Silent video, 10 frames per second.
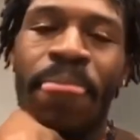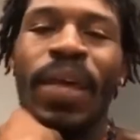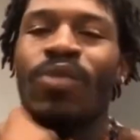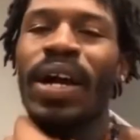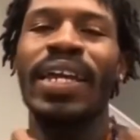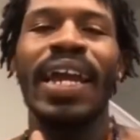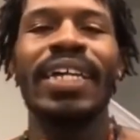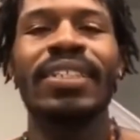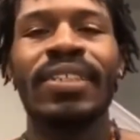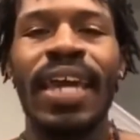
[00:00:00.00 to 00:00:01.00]
That's why he got
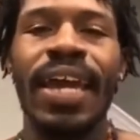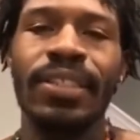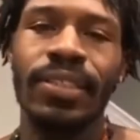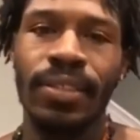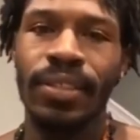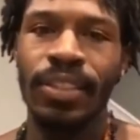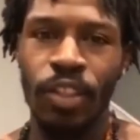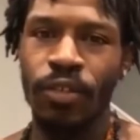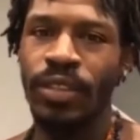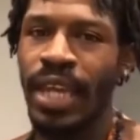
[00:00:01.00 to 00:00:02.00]
his
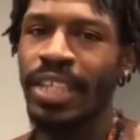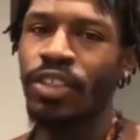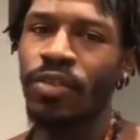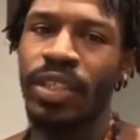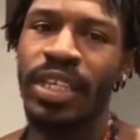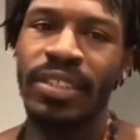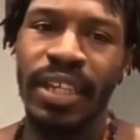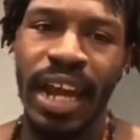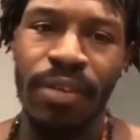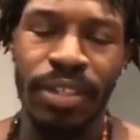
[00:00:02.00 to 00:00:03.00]
certain things that
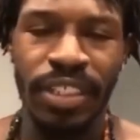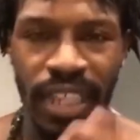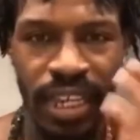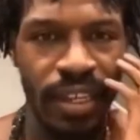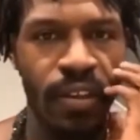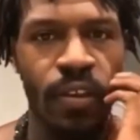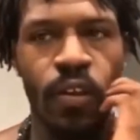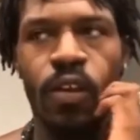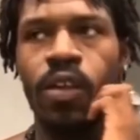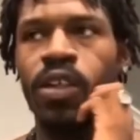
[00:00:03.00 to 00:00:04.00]
Kyrie say.
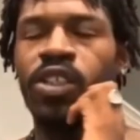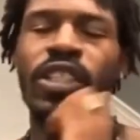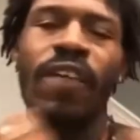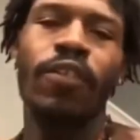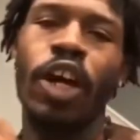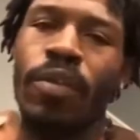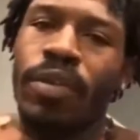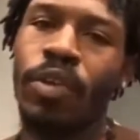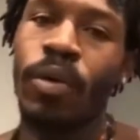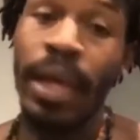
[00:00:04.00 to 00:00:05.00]
Steph
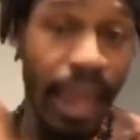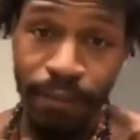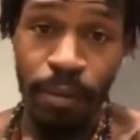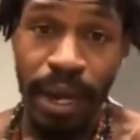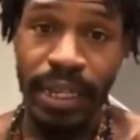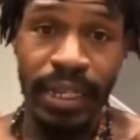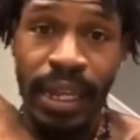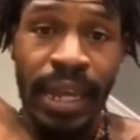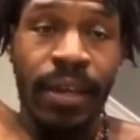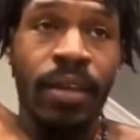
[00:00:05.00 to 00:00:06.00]
Curry wrote, everybody,
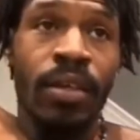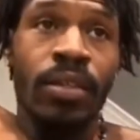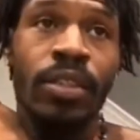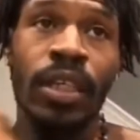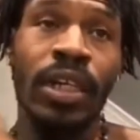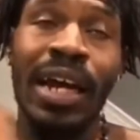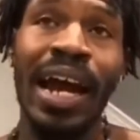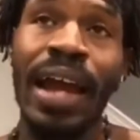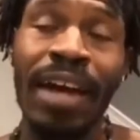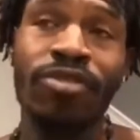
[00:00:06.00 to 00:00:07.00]
like,
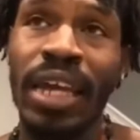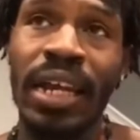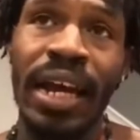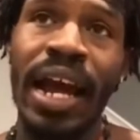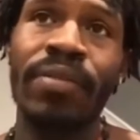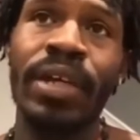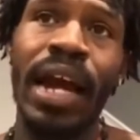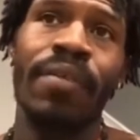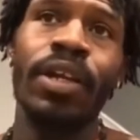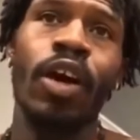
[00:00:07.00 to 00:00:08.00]
outside of
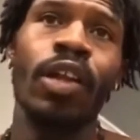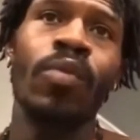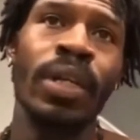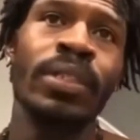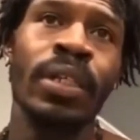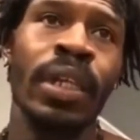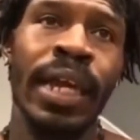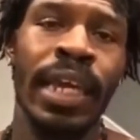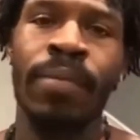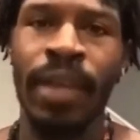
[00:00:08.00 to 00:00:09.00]
Kyrie the only one that's under,
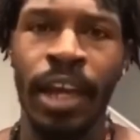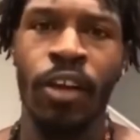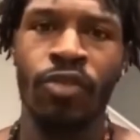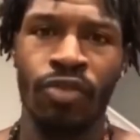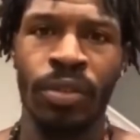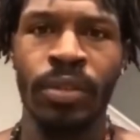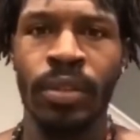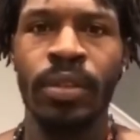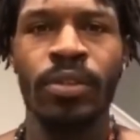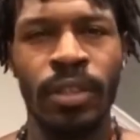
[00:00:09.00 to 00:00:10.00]
like, MK Ultra. You
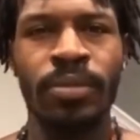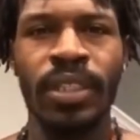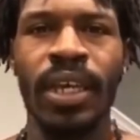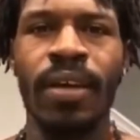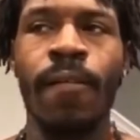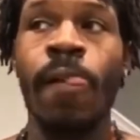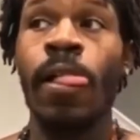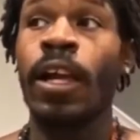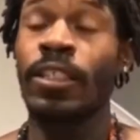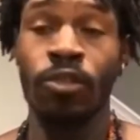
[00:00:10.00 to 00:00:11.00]
see what I'm saying?
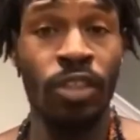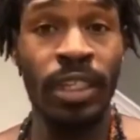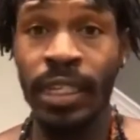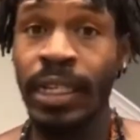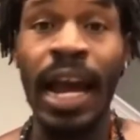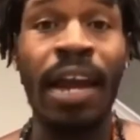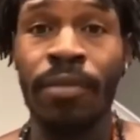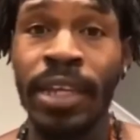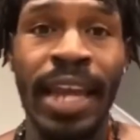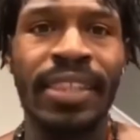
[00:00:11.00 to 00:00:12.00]
Because you see,
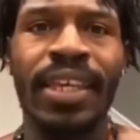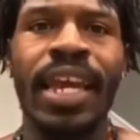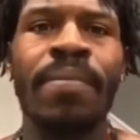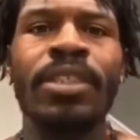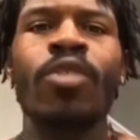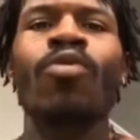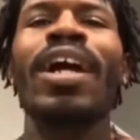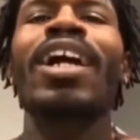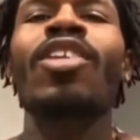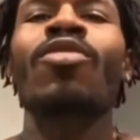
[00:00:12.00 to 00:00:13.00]
Kyrie got that game. He's a
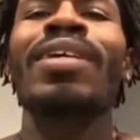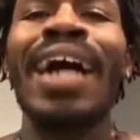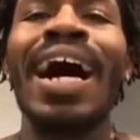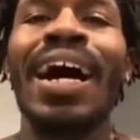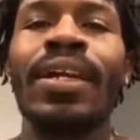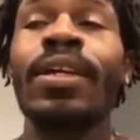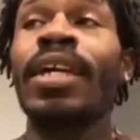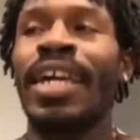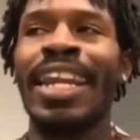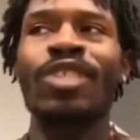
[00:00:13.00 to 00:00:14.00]
regular god,
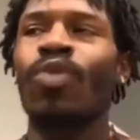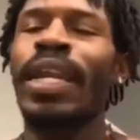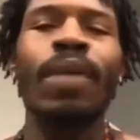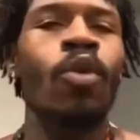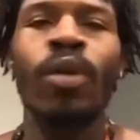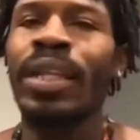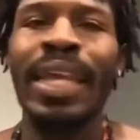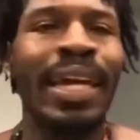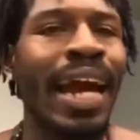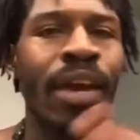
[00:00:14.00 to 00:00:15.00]
and that's why they won't
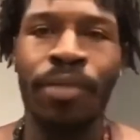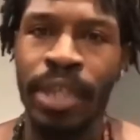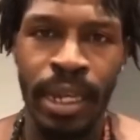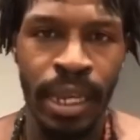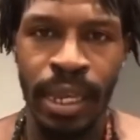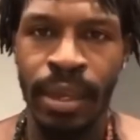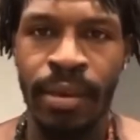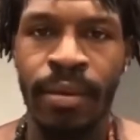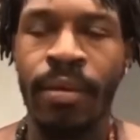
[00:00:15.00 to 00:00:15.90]
let Kyrie get ahead.